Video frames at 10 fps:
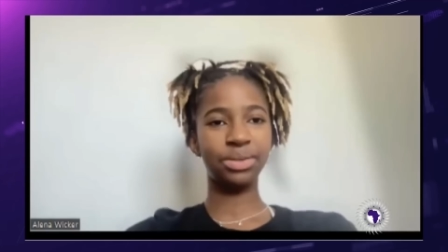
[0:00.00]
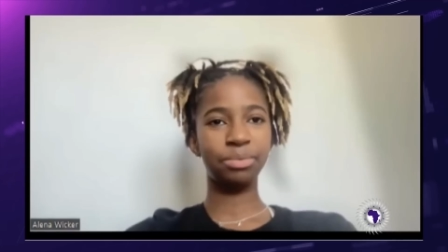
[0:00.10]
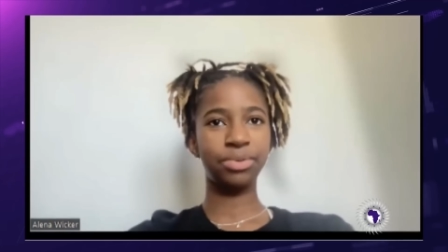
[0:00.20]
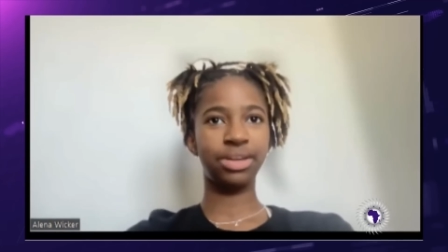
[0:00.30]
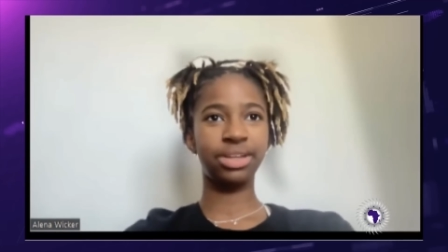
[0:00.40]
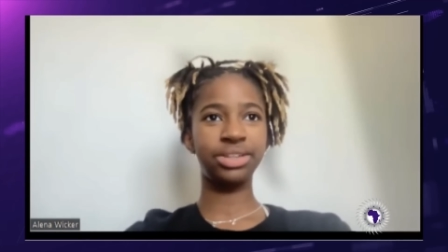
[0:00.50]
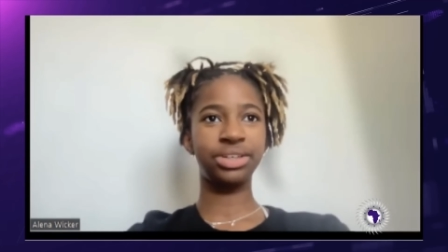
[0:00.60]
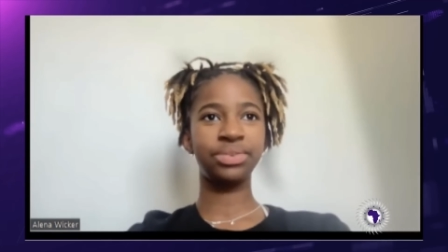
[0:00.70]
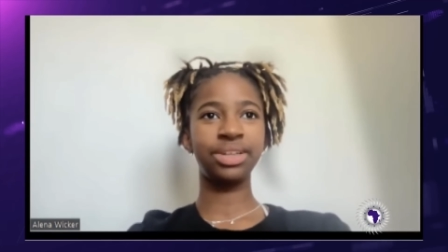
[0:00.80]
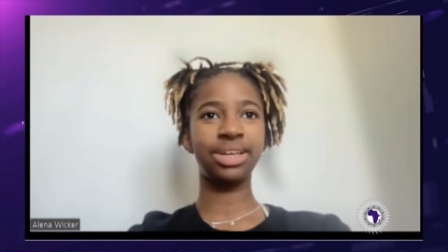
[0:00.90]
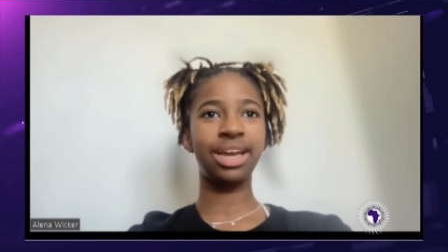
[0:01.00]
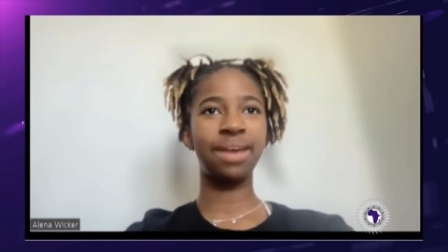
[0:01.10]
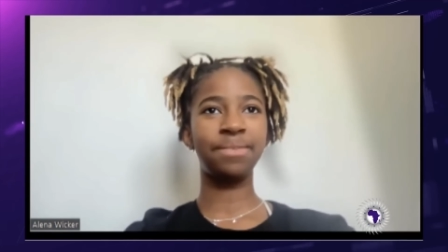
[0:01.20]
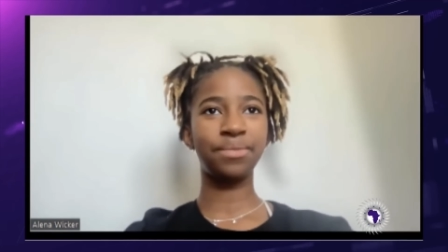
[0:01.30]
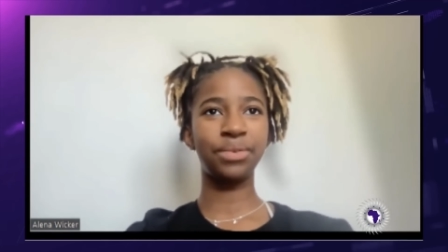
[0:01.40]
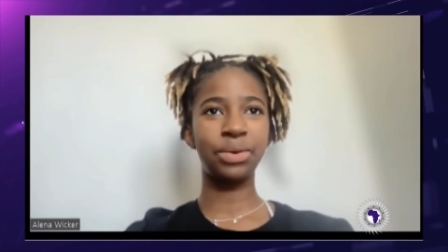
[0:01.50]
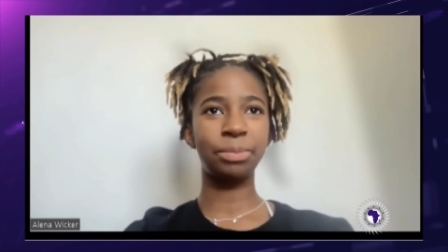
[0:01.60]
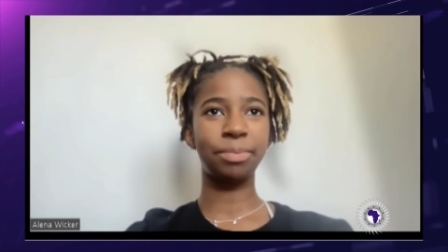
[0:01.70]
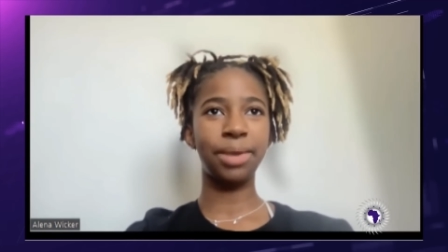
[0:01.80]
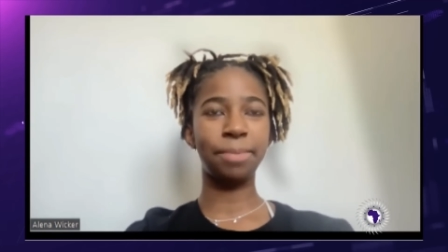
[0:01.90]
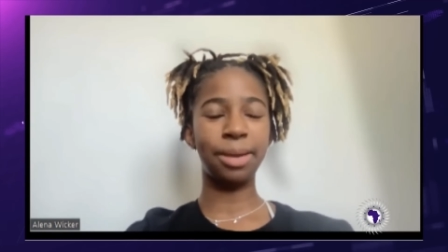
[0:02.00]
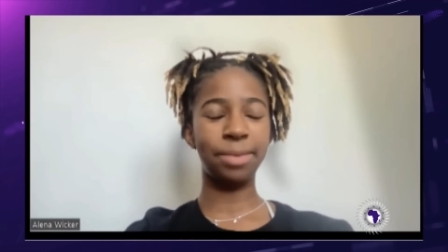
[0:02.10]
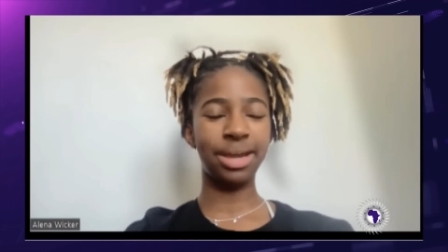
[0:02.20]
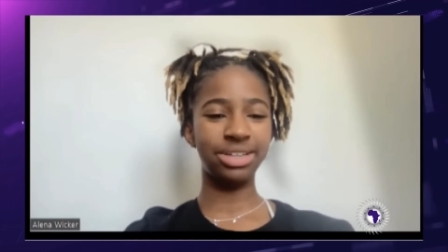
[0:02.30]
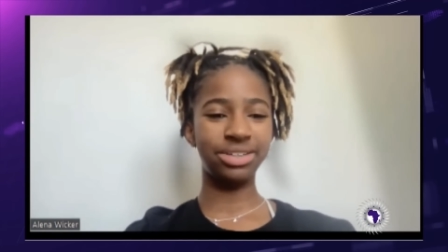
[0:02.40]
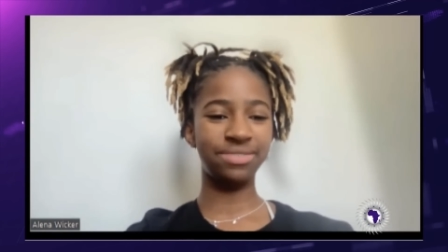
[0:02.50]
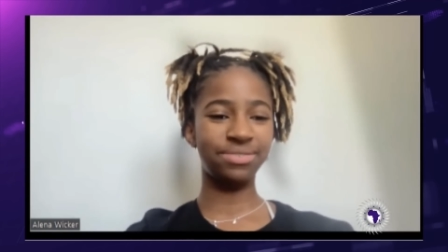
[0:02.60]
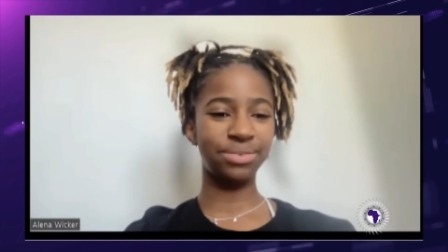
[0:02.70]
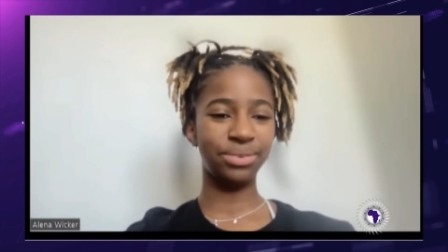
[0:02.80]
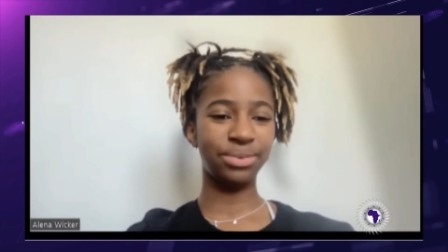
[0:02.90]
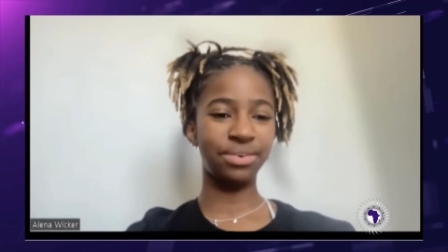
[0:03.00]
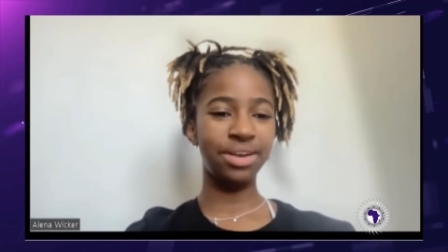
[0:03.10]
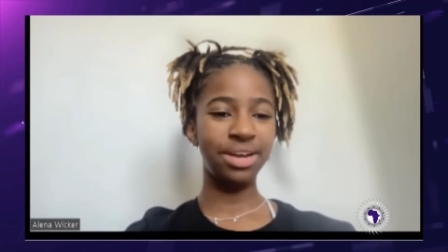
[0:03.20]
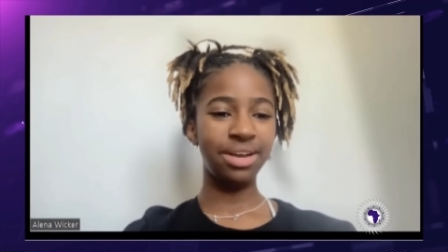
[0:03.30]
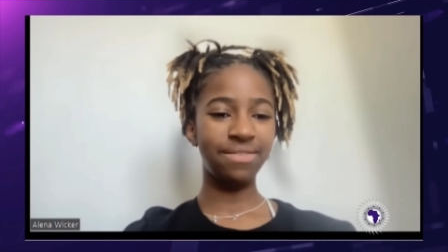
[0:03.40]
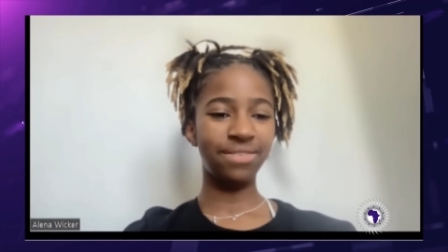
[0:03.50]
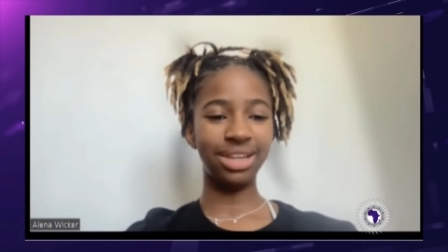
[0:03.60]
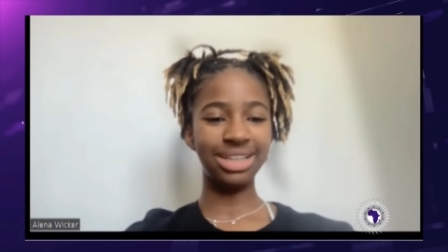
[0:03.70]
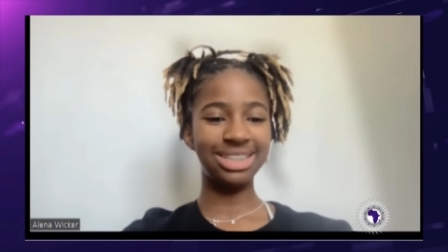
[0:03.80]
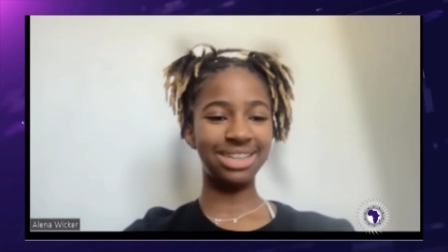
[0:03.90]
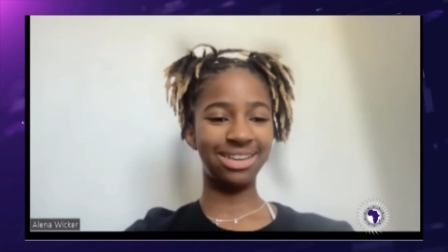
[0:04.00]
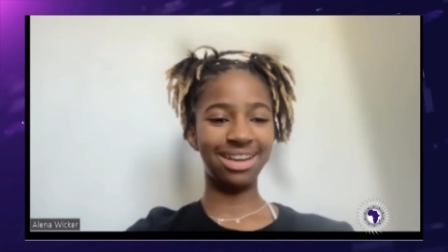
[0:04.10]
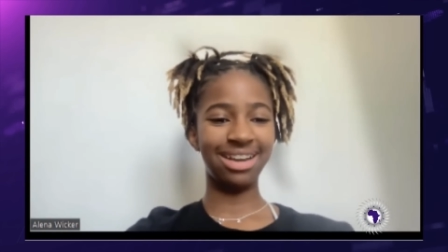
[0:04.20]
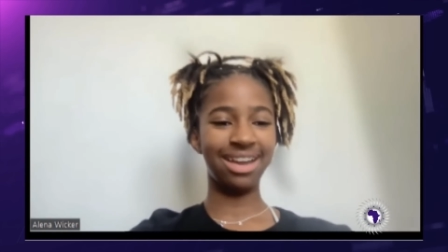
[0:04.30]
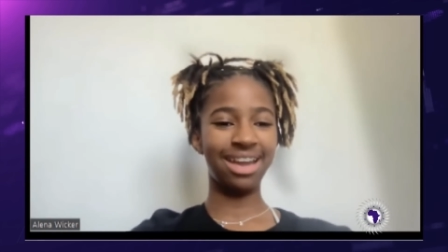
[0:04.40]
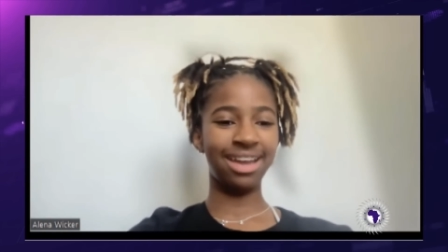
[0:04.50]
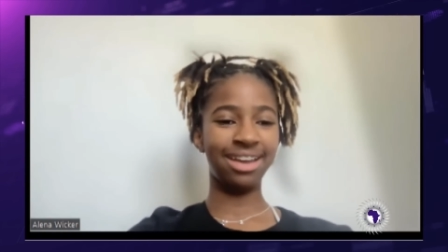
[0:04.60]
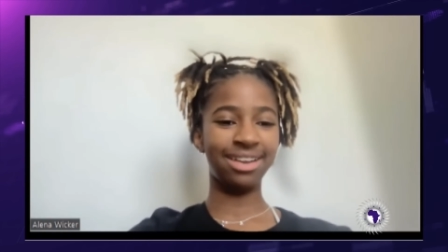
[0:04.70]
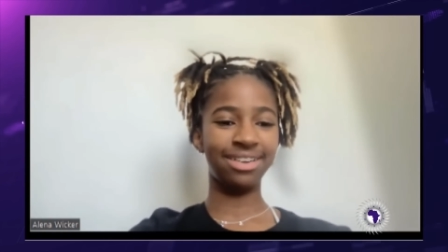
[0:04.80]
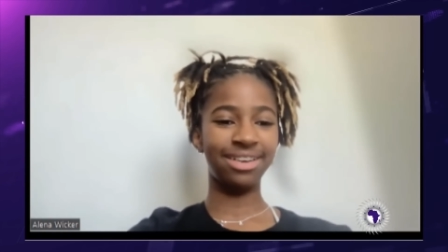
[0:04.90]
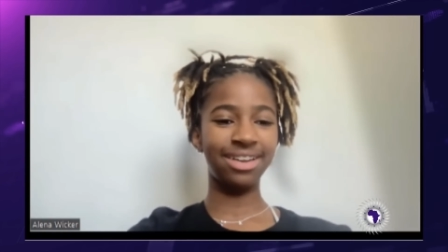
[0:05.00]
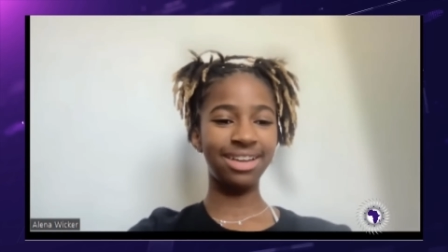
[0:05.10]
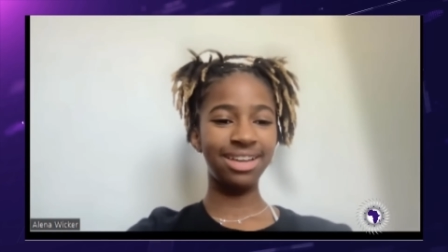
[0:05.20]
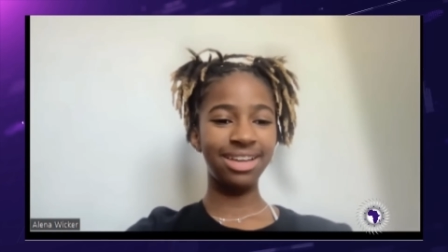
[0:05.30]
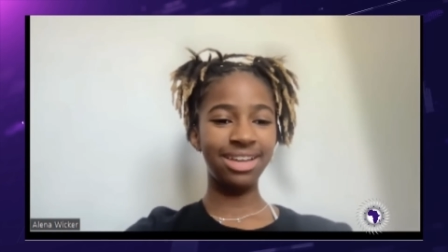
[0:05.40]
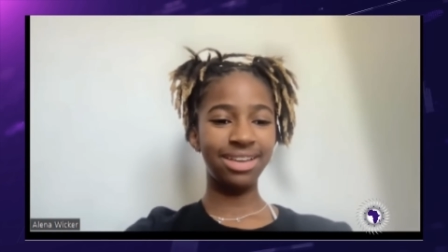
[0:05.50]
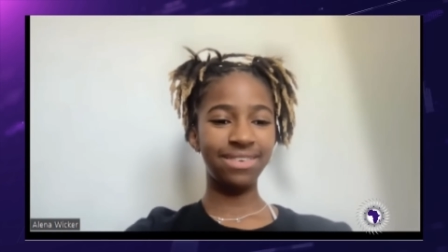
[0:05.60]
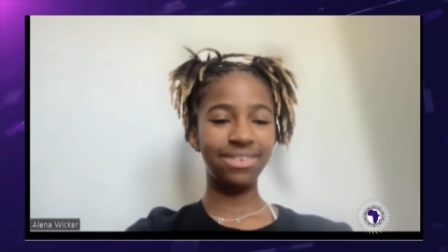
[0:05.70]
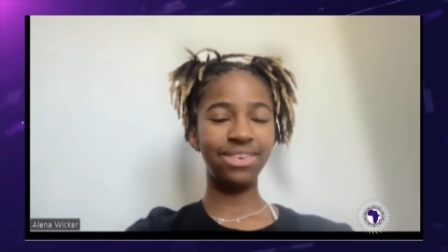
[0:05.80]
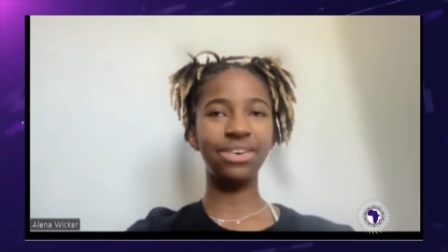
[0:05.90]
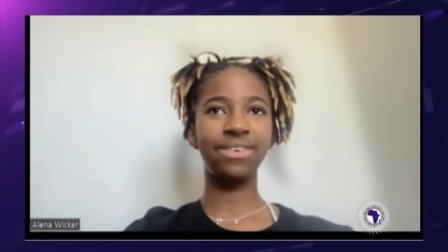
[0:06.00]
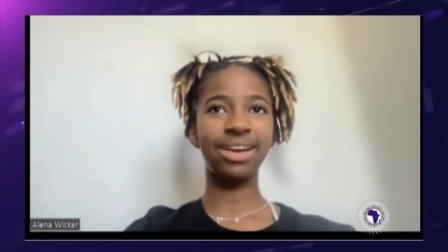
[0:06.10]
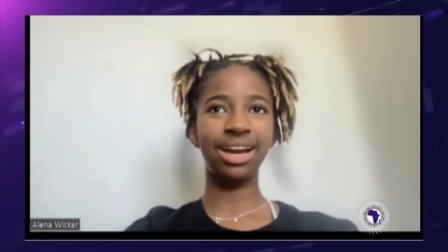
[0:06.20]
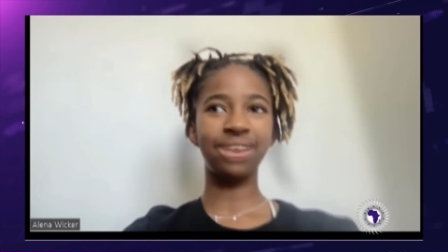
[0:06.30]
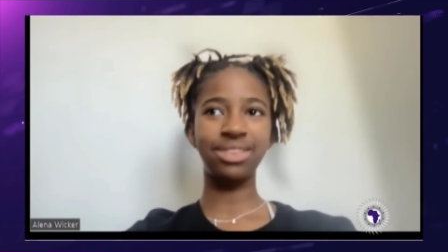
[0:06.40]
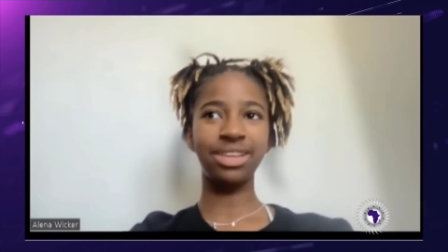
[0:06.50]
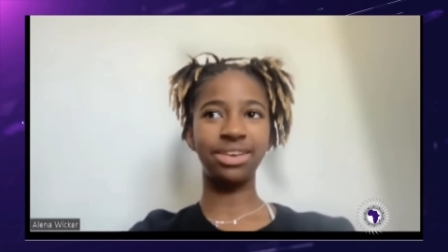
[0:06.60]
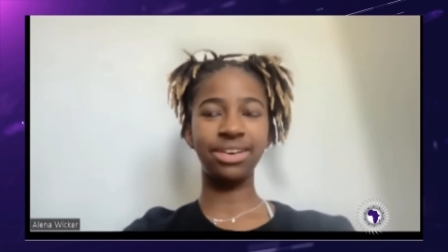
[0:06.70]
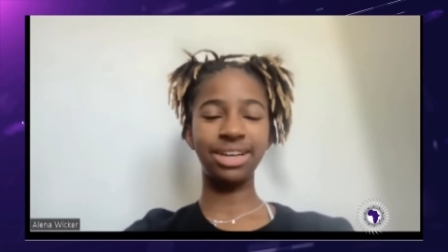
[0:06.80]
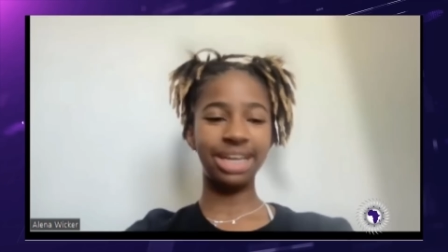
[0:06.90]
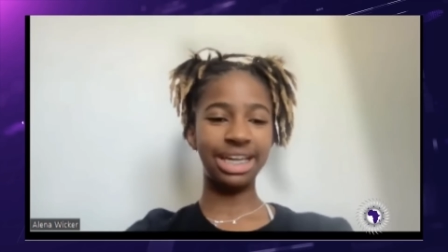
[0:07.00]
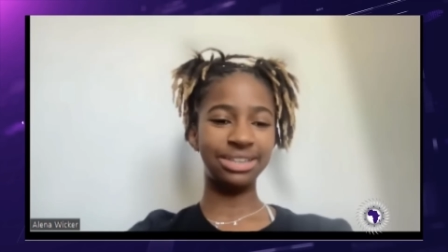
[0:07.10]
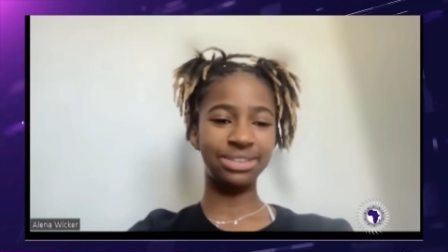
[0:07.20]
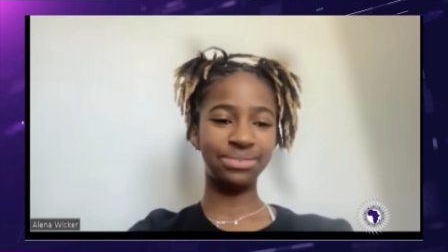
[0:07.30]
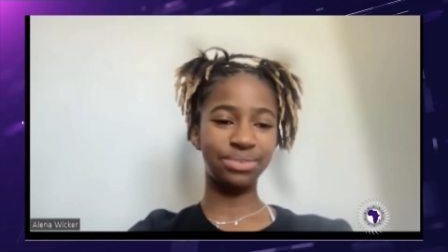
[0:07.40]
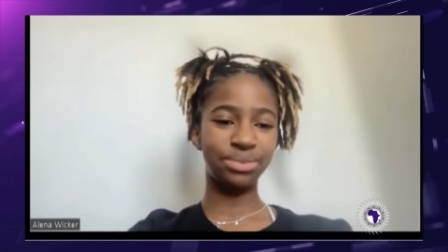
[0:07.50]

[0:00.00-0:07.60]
immunology really came from my passion for volunteering and going out there engaging with the